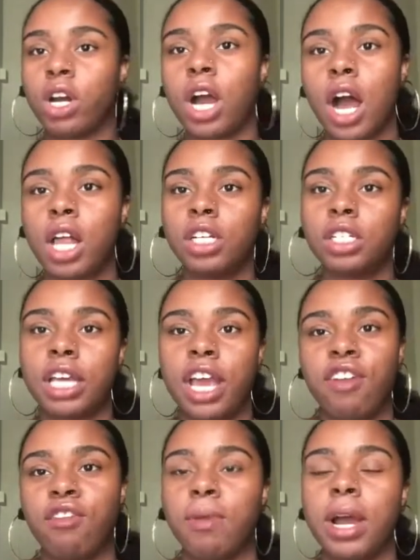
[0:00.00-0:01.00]
college,
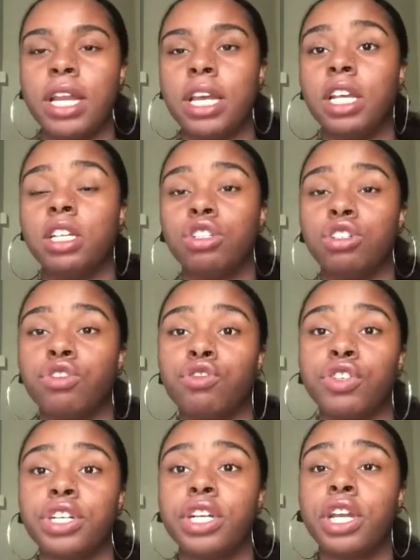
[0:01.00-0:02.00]
that everybody isn't your
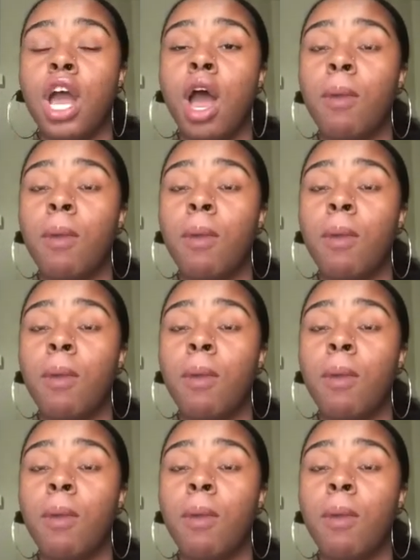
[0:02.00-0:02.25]
friend.